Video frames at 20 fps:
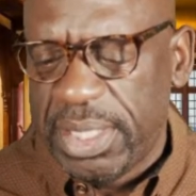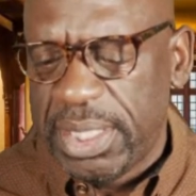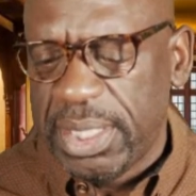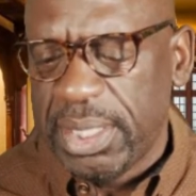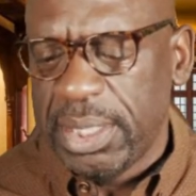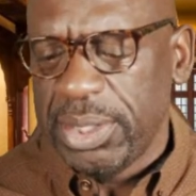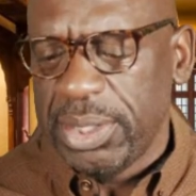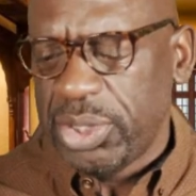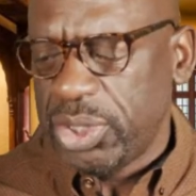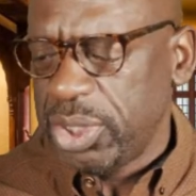
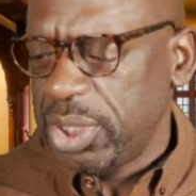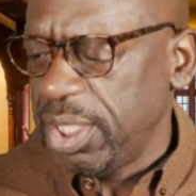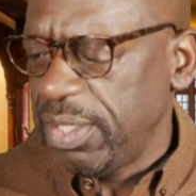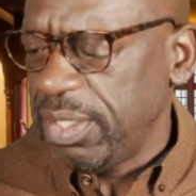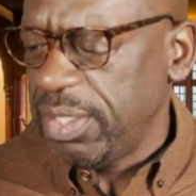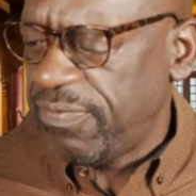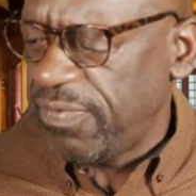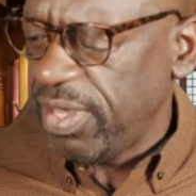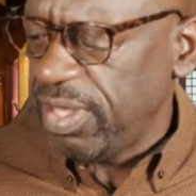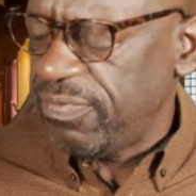diligent
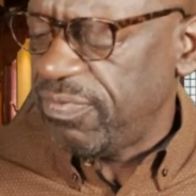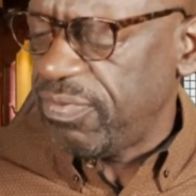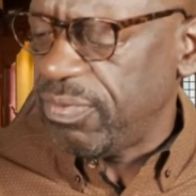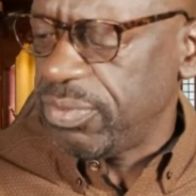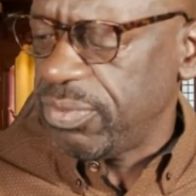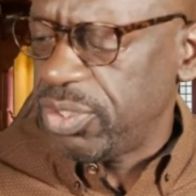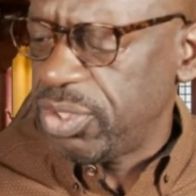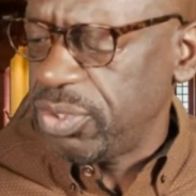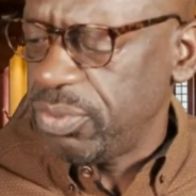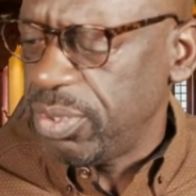and
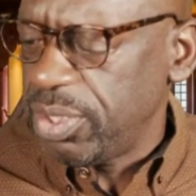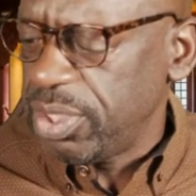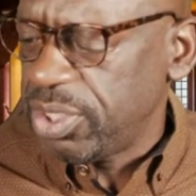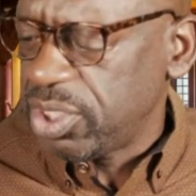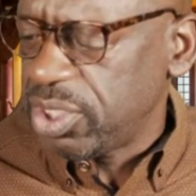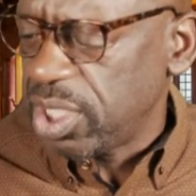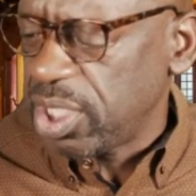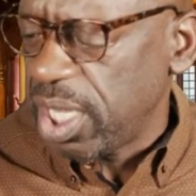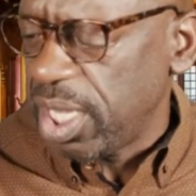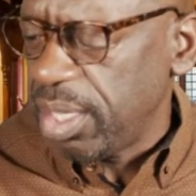faithful to this
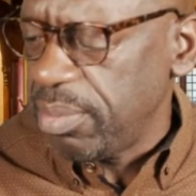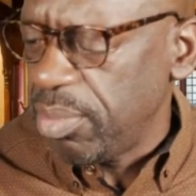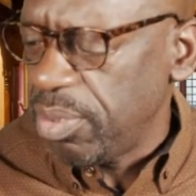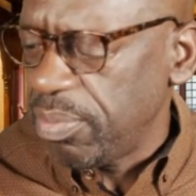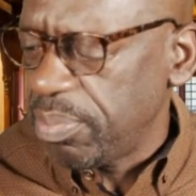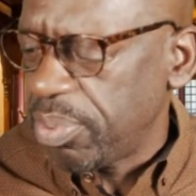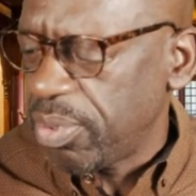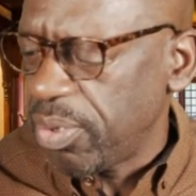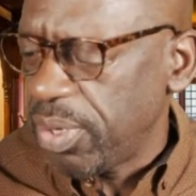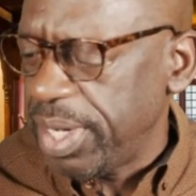time
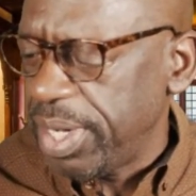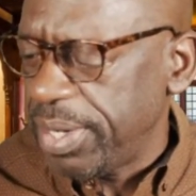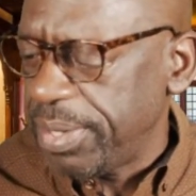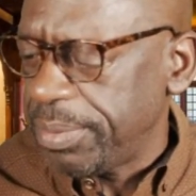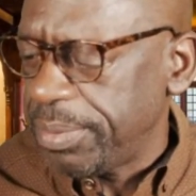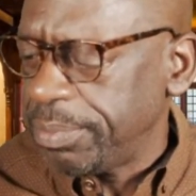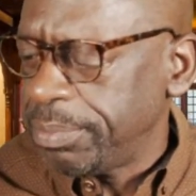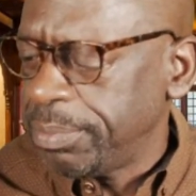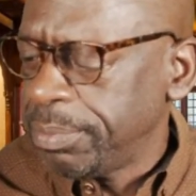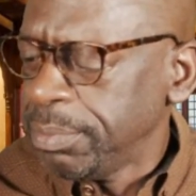of prayer,